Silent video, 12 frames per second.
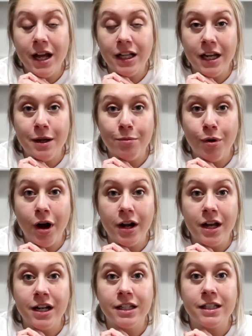cleaning
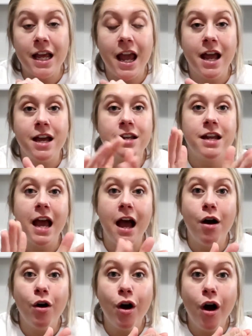products, and
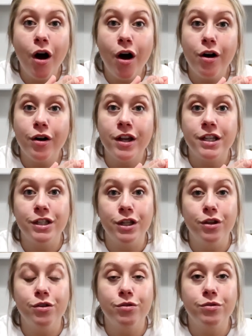alcohol is
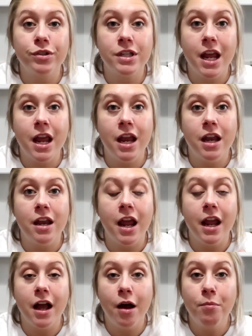used in a
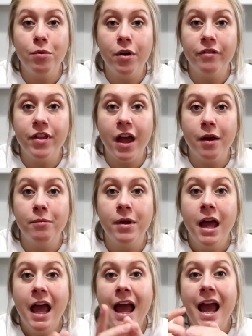couple of them
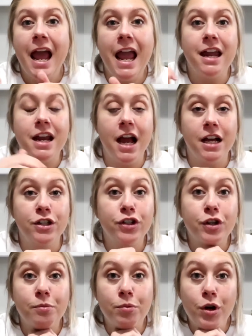and
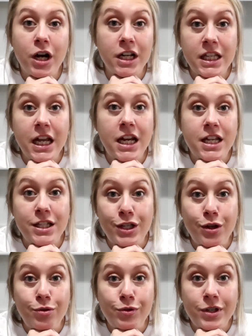hydrogen peroxide is
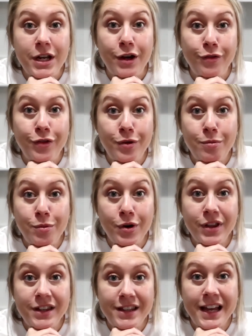used in a few more than